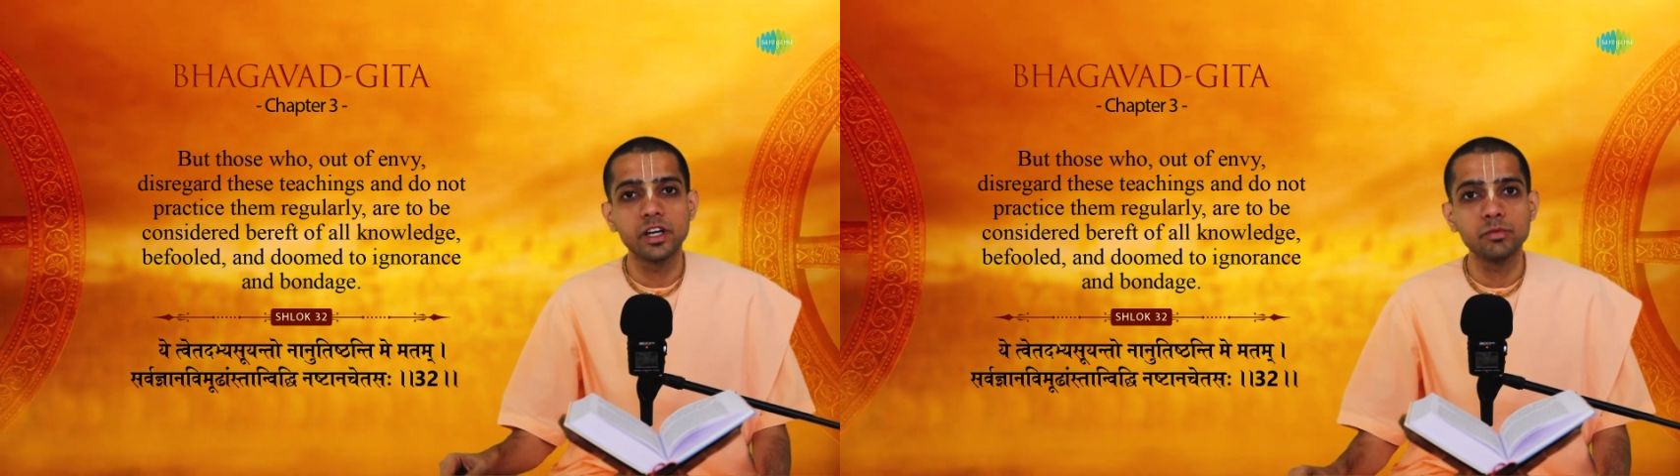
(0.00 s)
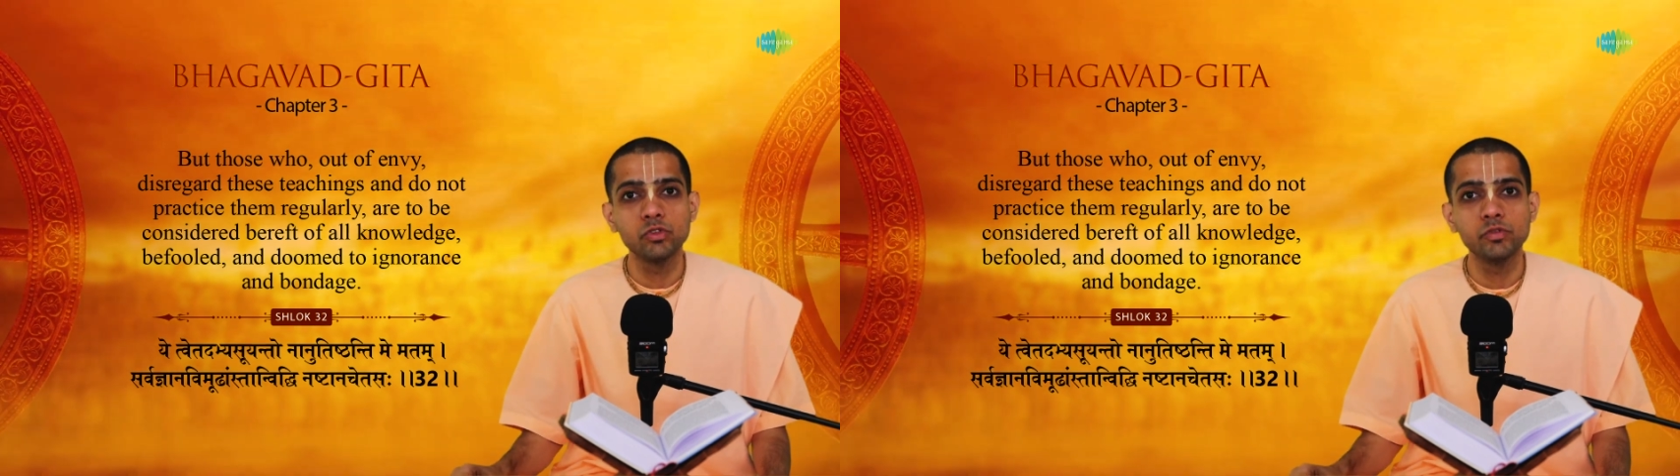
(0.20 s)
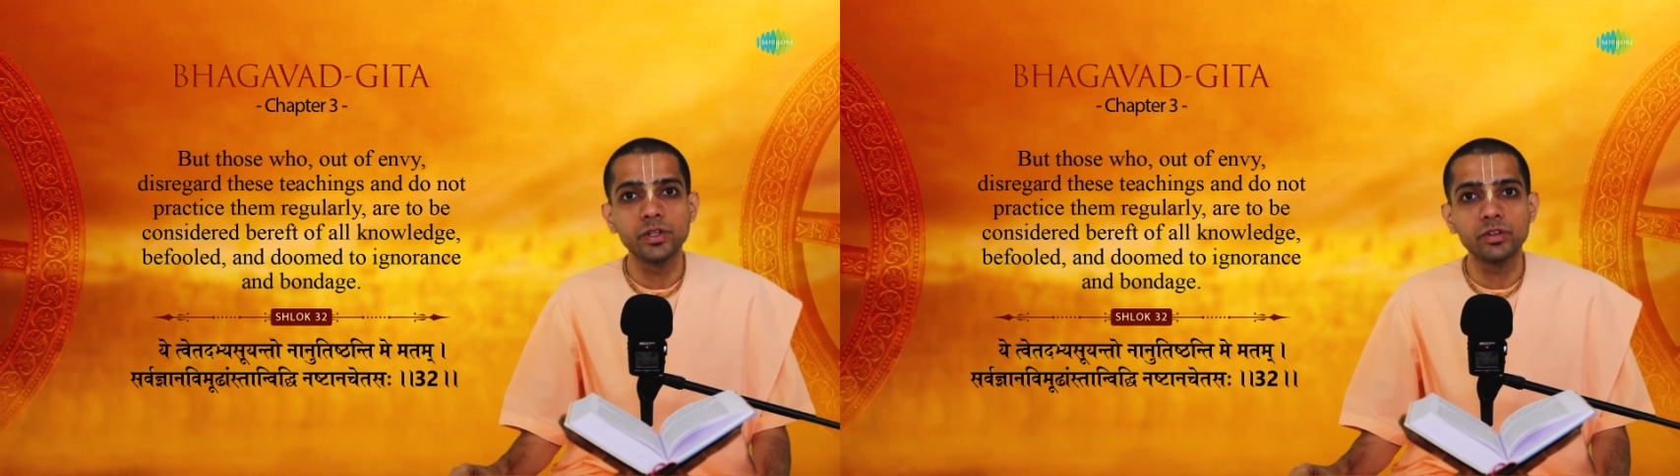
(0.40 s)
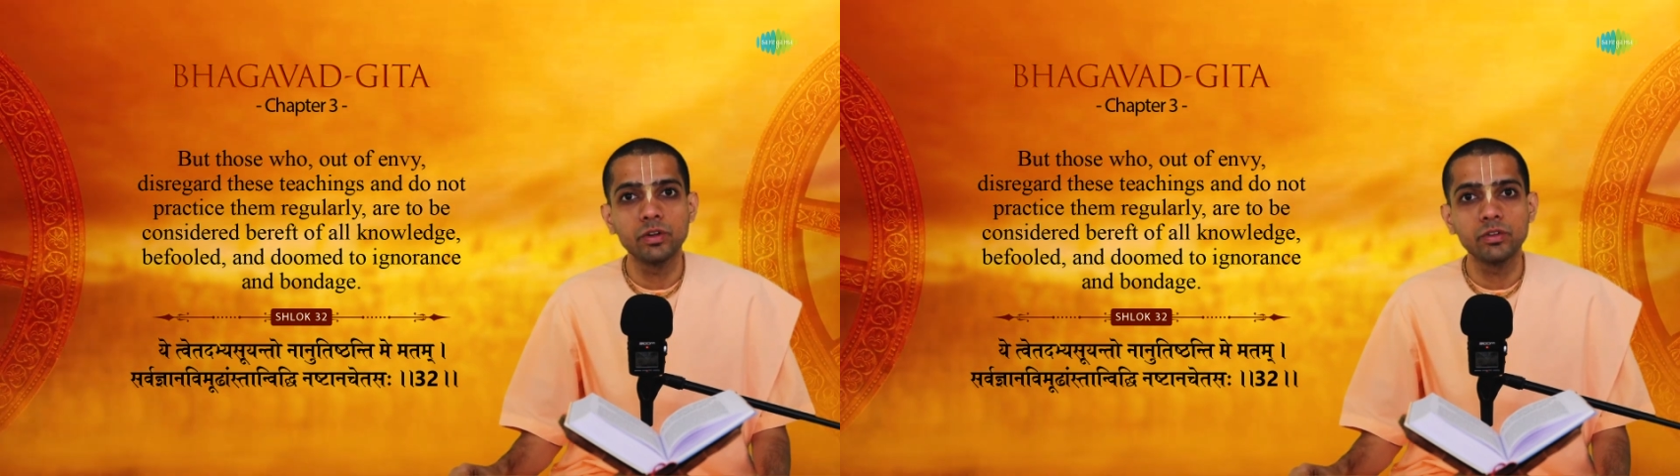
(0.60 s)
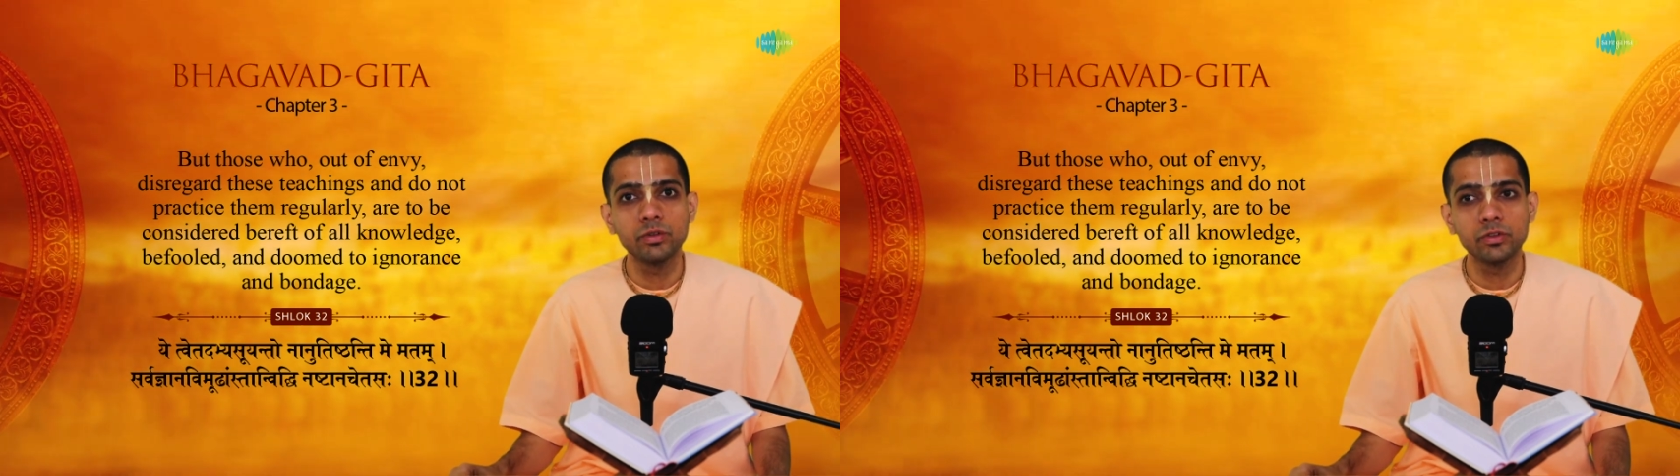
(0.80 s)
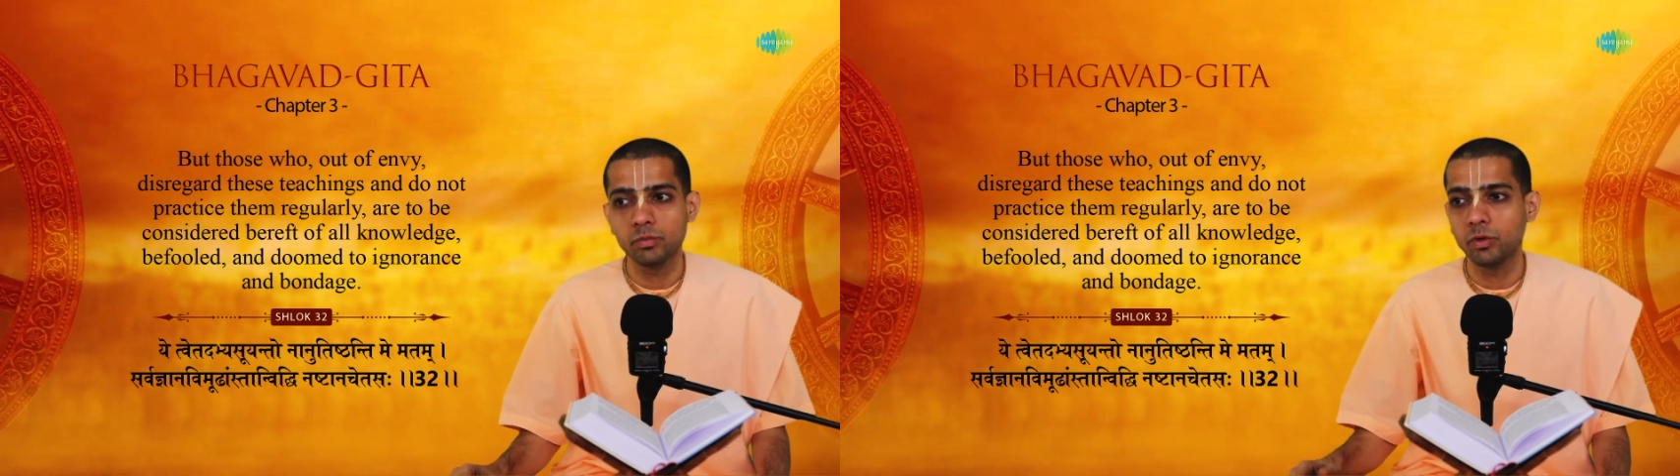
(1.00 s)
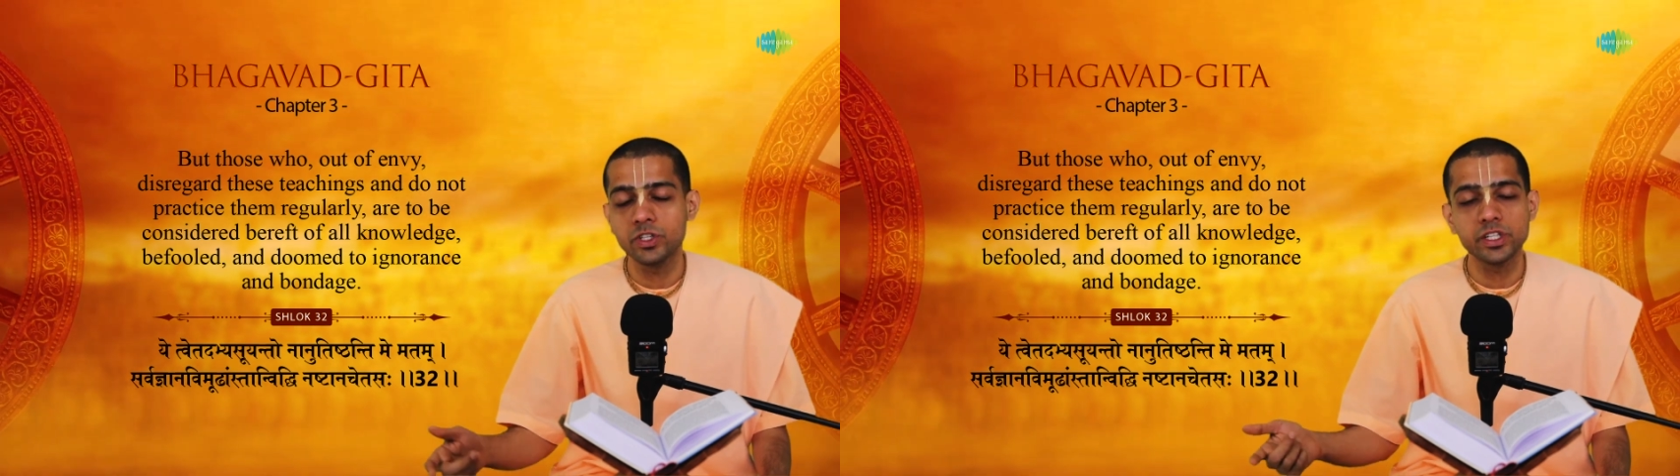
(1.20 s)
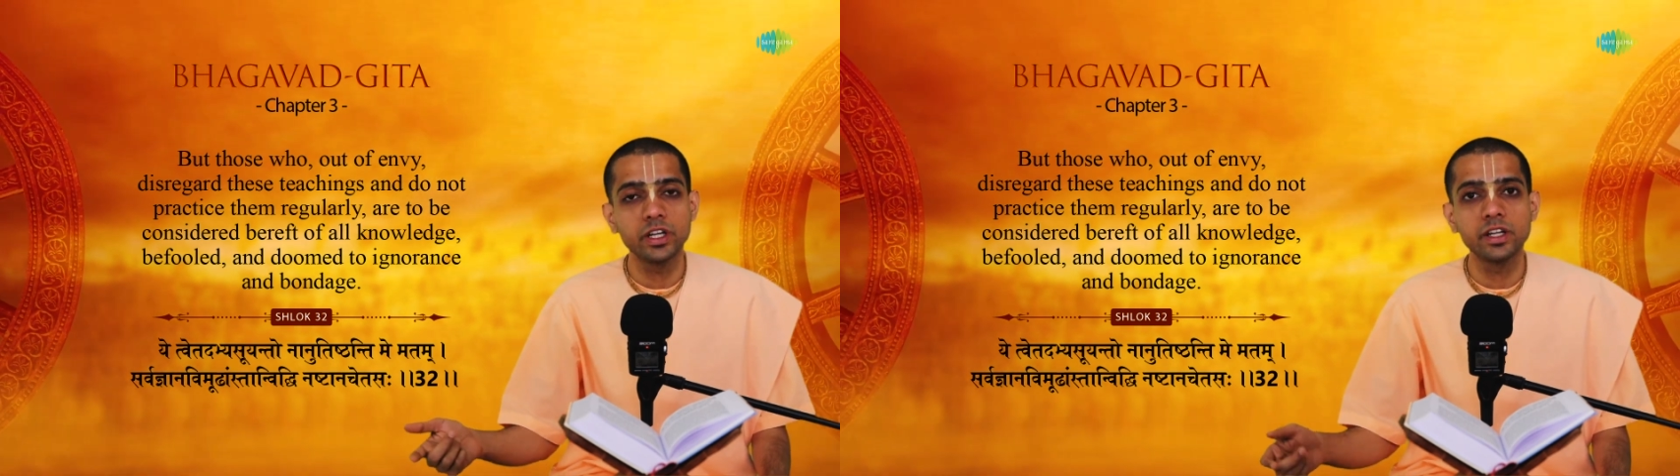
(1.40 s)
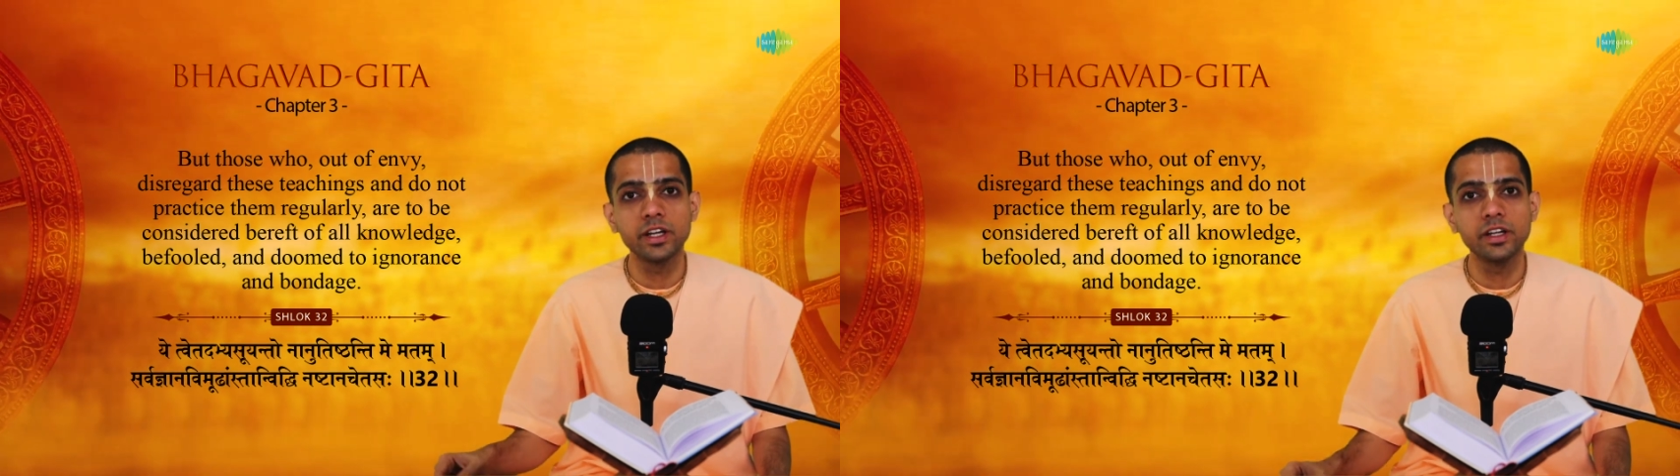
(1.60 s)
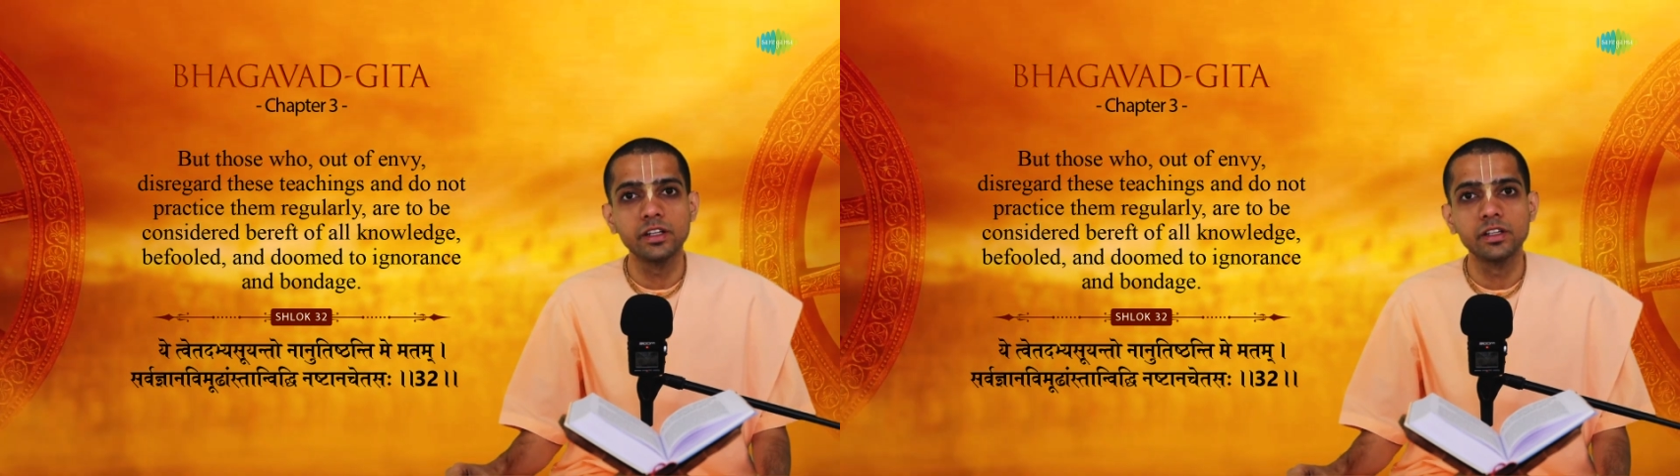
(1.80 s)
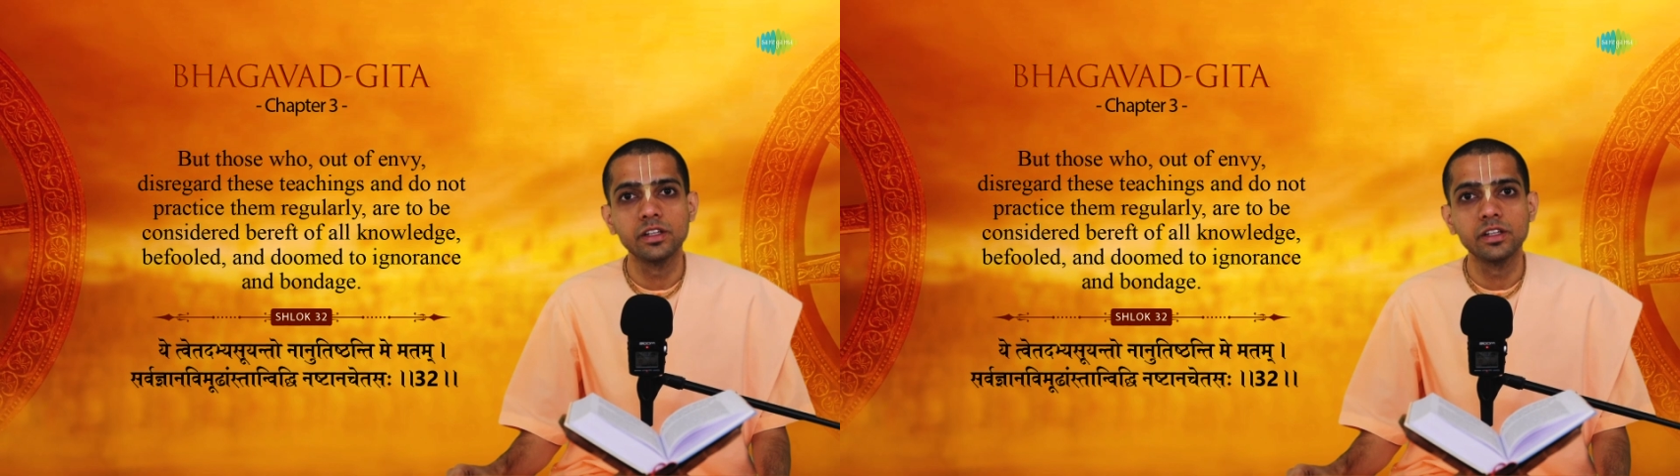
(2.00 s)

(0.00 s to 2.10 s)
movement also, small child died.